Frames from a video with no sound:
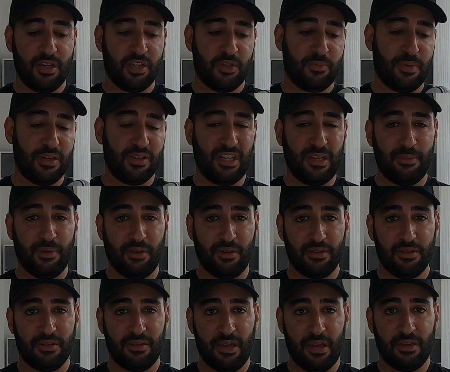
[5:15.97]
especially
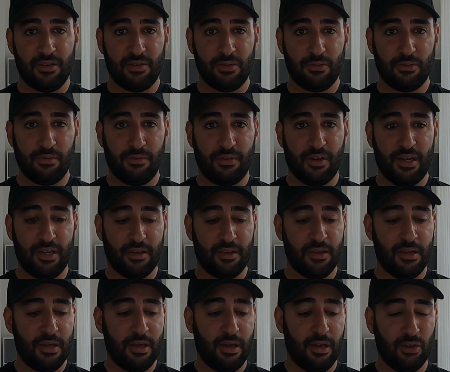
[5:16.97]
because they're sort of like
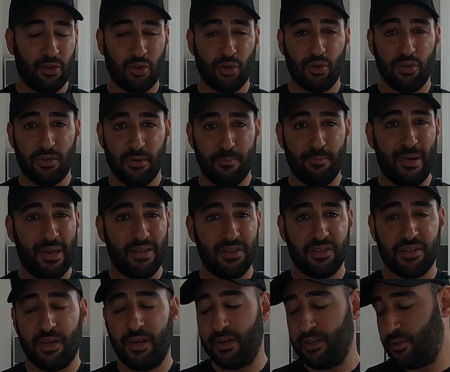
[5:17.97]
a good
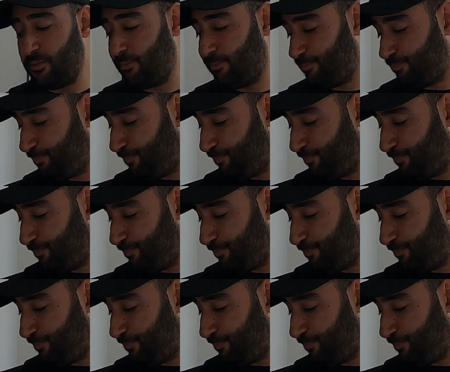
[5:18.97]
men's size.